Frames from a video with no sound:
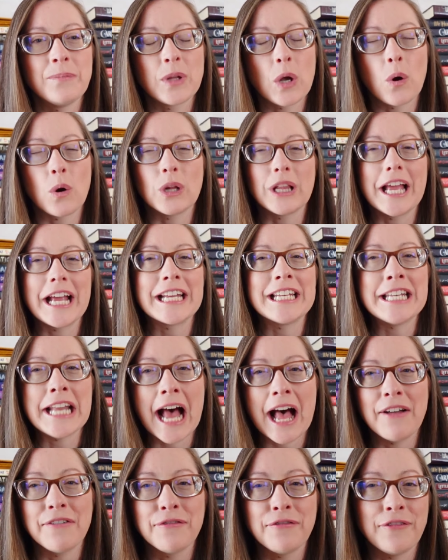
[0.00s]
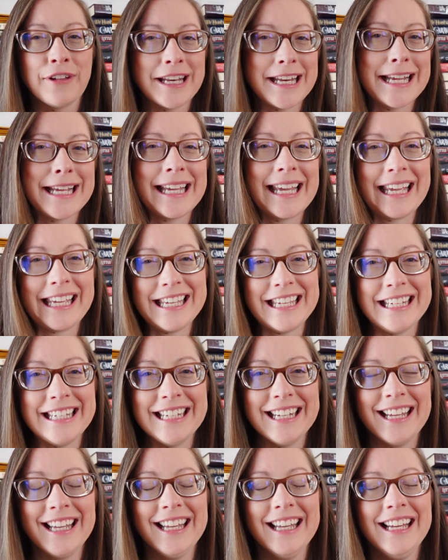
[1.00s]
or like not fitting
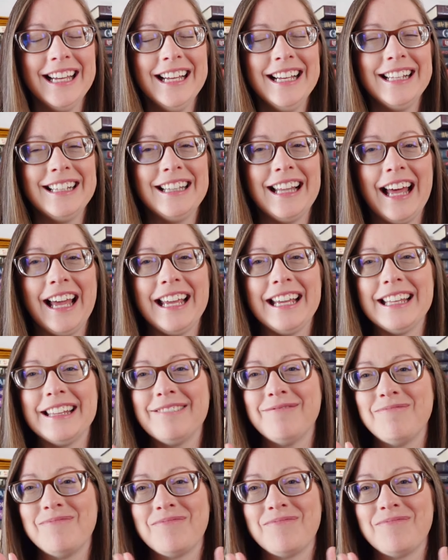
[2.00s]
in, like